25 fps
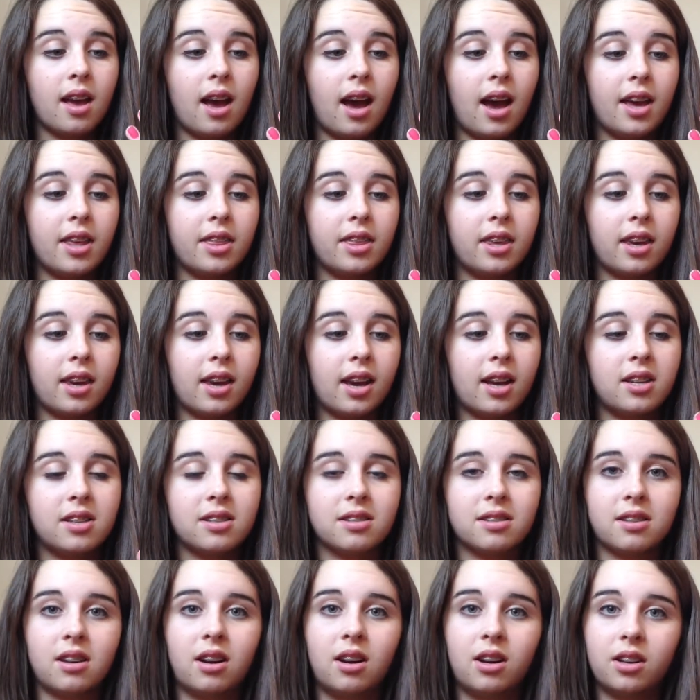I think I
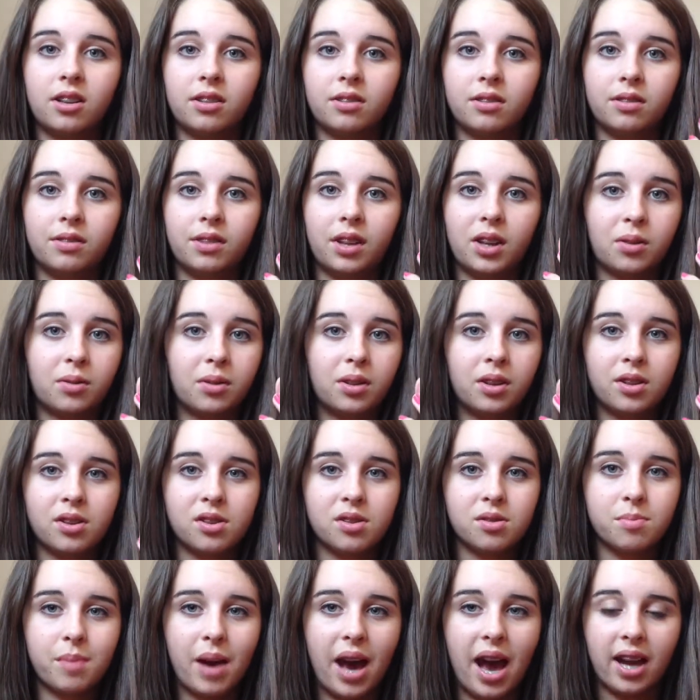just got it from like one of
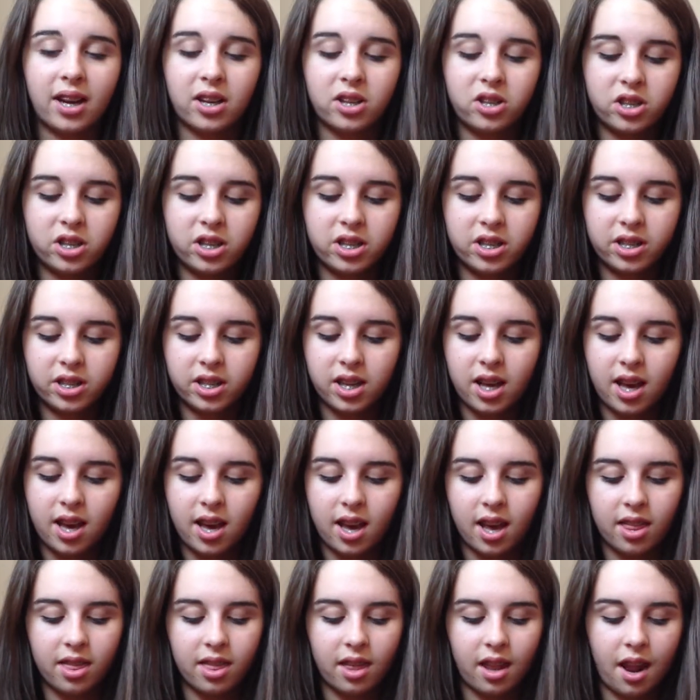those packages.
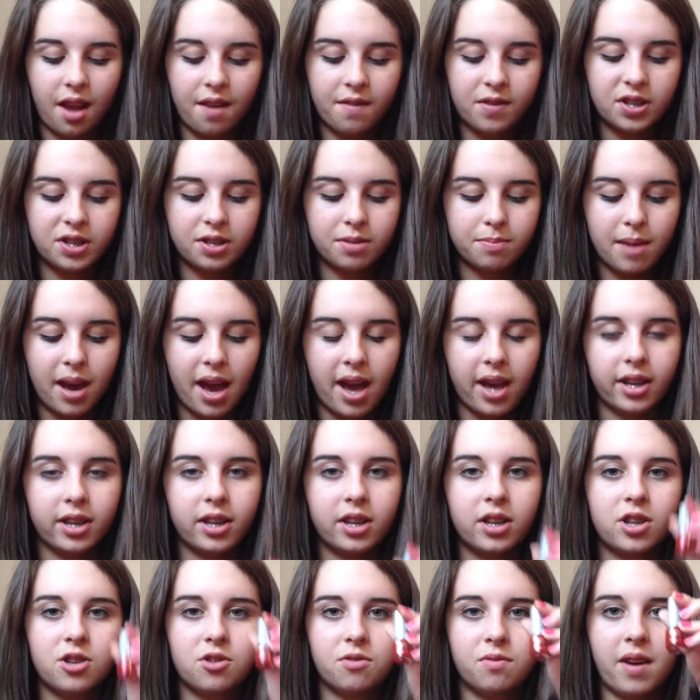And then I have a
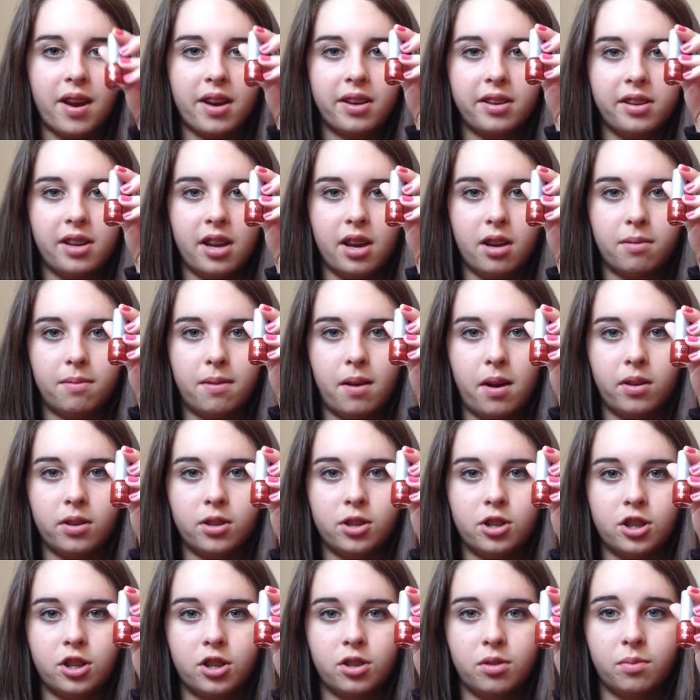Smackers red nail
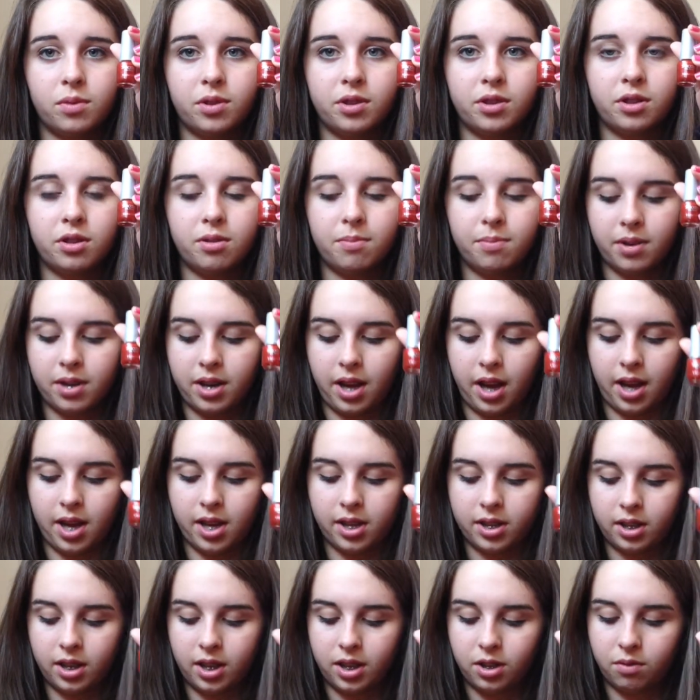polish. This one is super
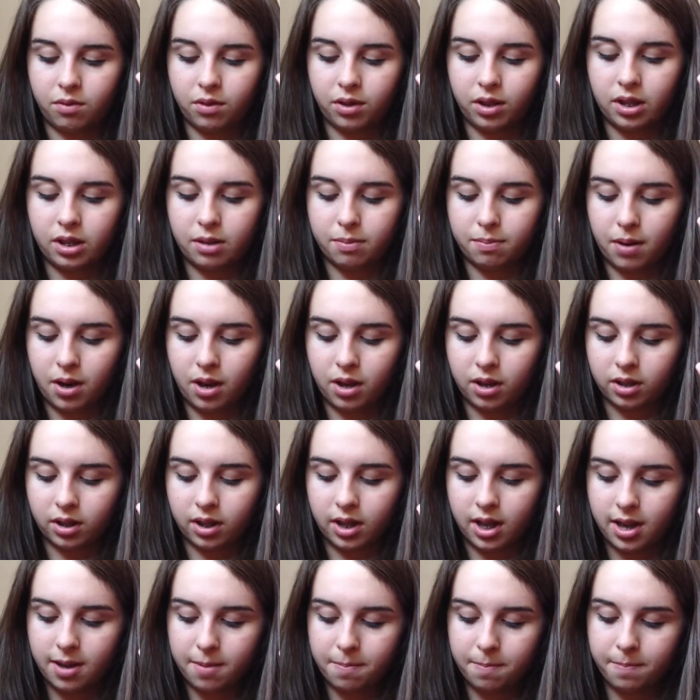nice. It's really
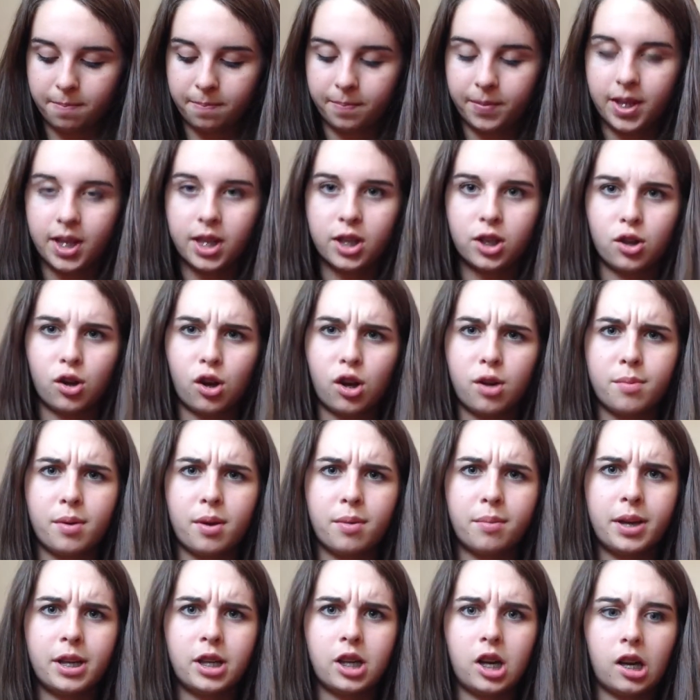sparkly. Sorry
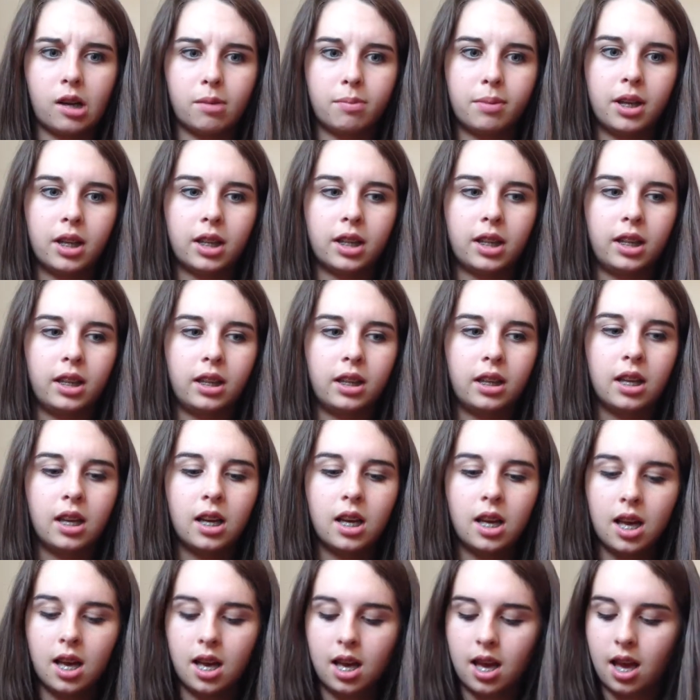about my dog barking.
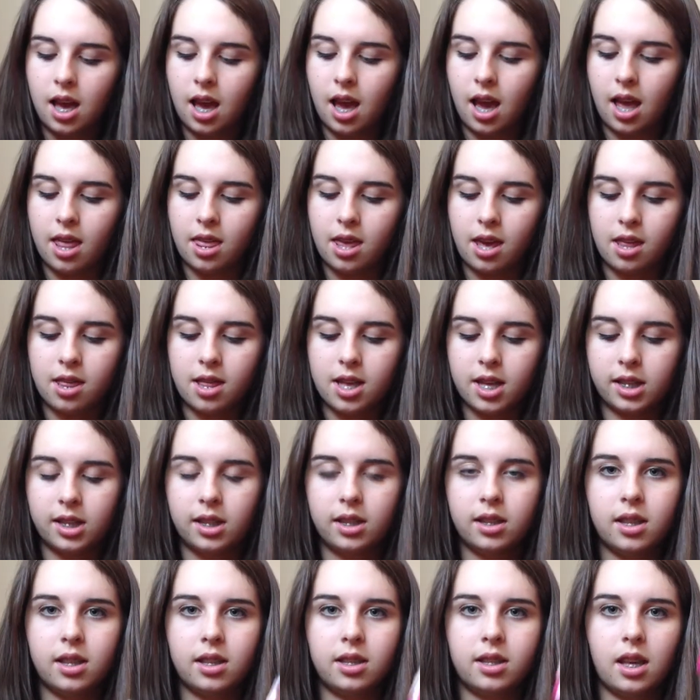And then this
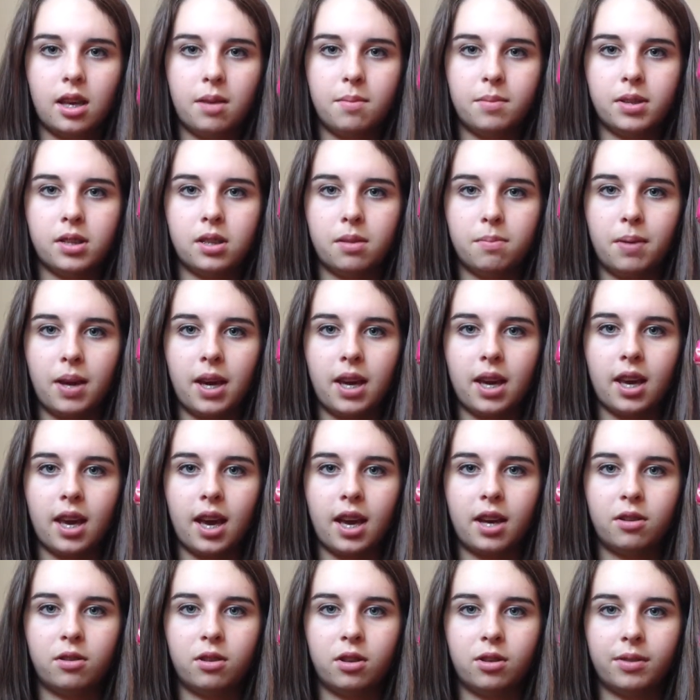is the same as the pink.
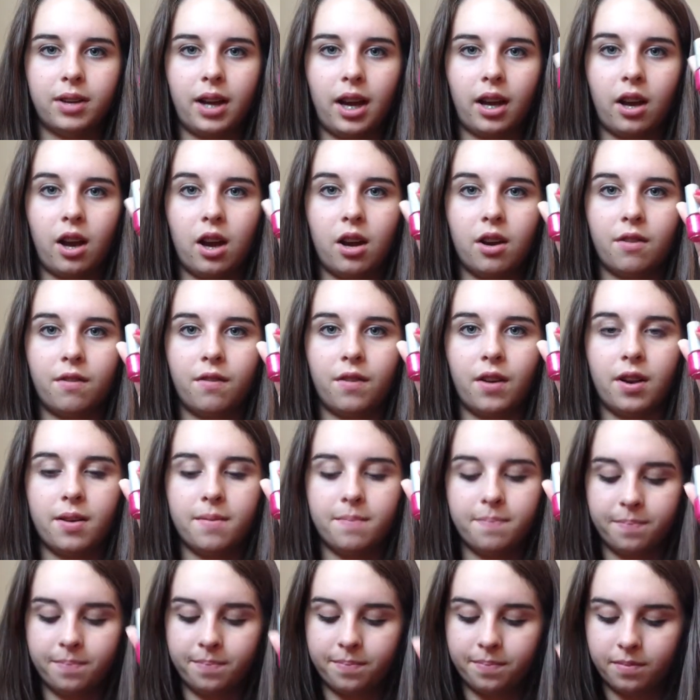I don't know where I got it
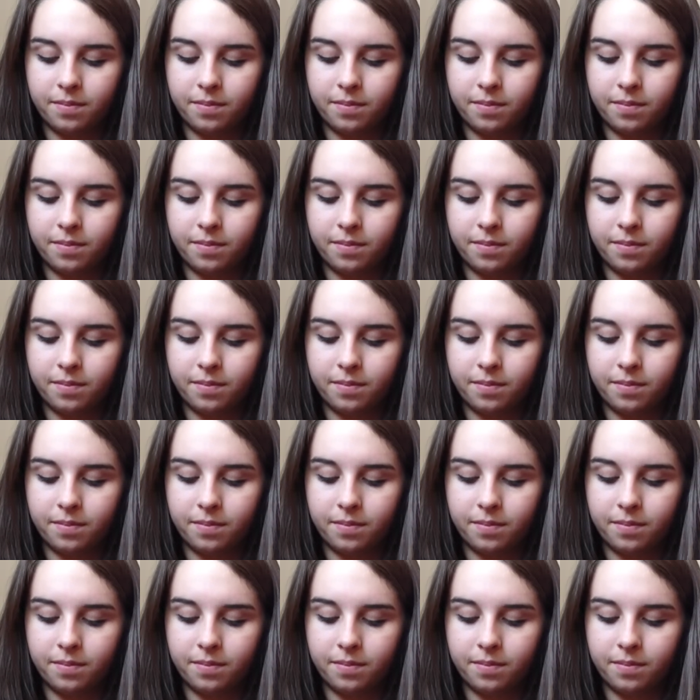from.